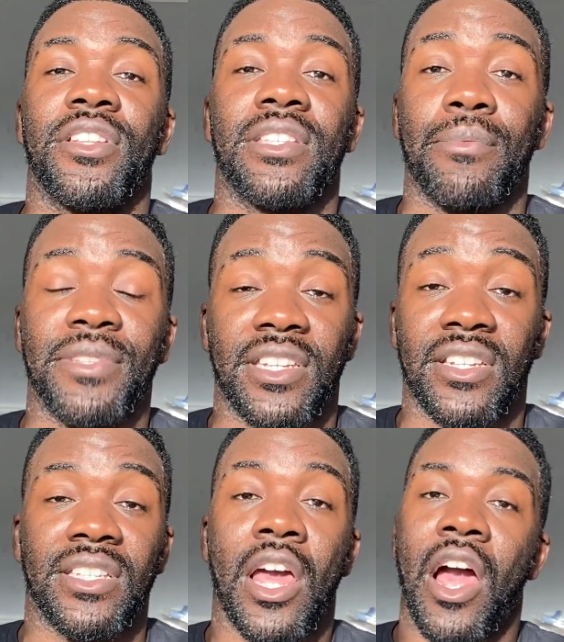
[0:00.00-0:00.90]

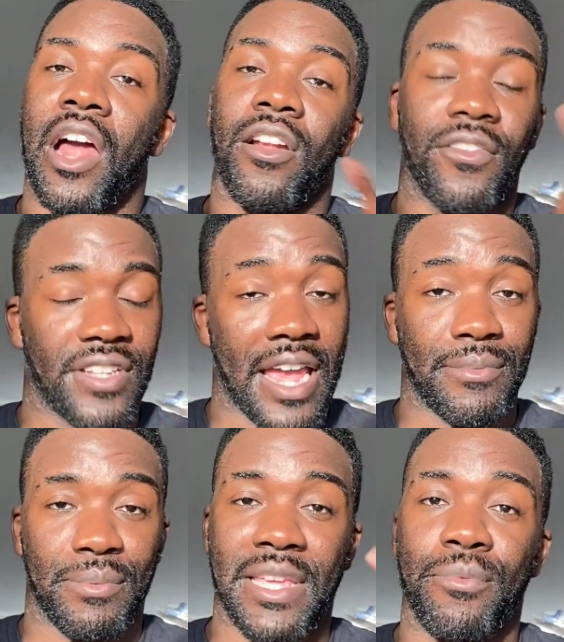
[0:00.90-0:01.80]
substance. A lot of
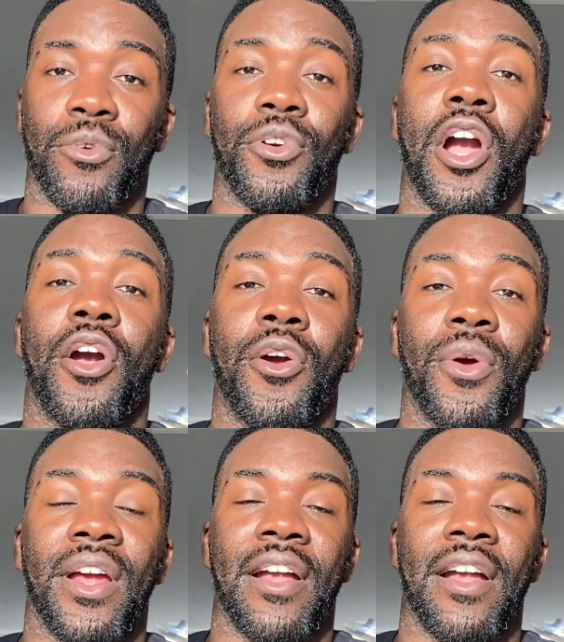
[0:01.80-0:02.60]
times, people go,